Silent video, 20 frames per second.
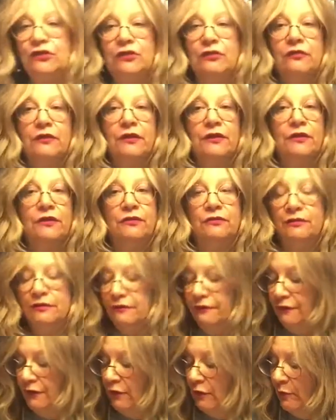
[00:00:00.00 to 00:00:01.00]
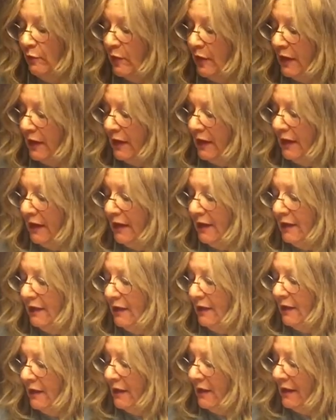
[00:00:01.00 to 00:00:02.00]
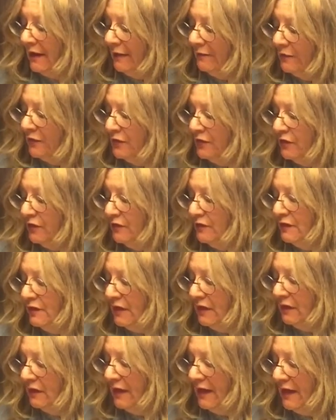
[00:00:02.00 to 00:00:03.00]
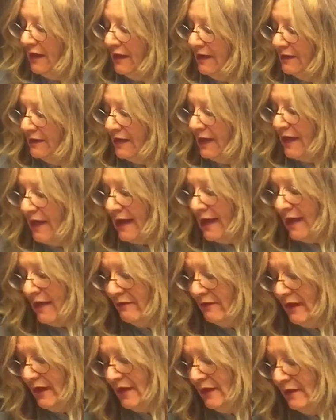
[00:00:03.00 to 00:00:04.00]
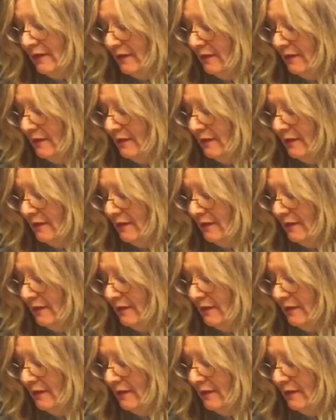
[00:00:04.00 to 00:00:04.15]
You can use full bodied. I'm just using light because I have it.